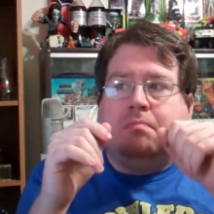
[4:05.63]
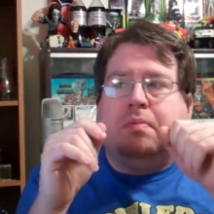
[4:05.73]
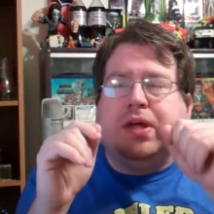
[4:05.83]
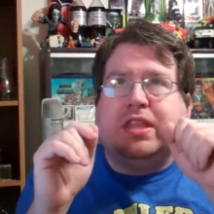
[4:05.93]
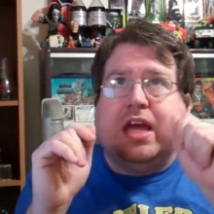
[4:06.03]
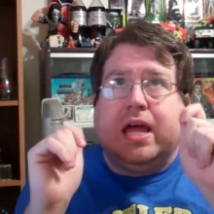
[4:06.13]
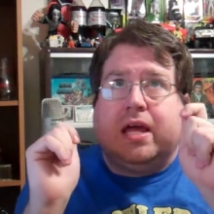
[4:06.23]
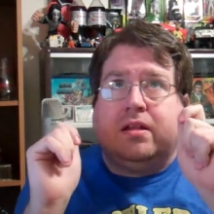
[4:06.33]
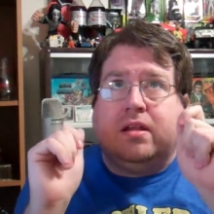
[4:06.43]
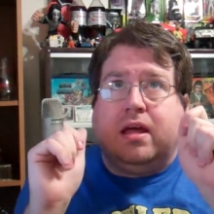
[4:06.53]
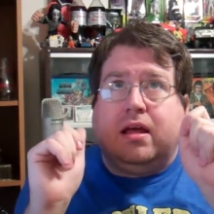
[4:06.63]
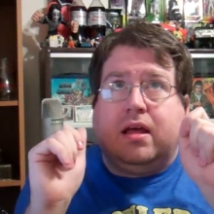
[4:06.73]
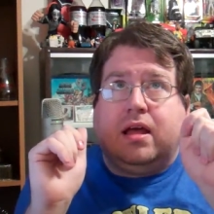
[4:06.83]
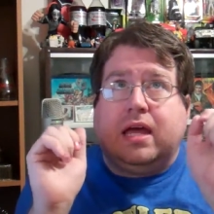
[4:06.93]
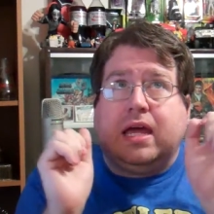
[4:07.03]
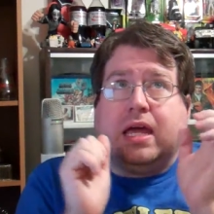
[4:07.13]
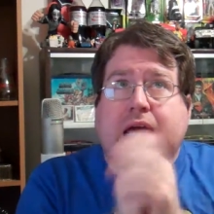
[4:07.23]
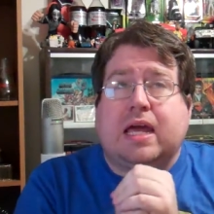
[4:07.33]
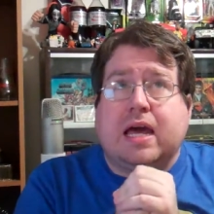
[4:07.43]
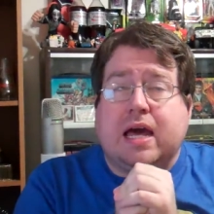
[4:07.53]
But then
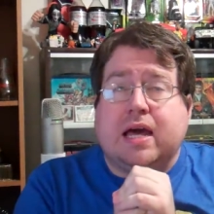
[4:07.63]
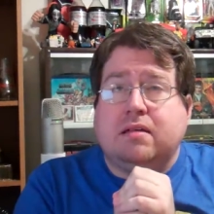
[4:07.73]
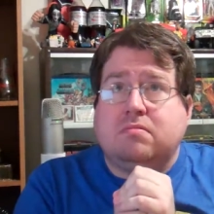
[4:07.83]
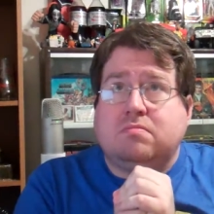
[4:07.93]
he, uh,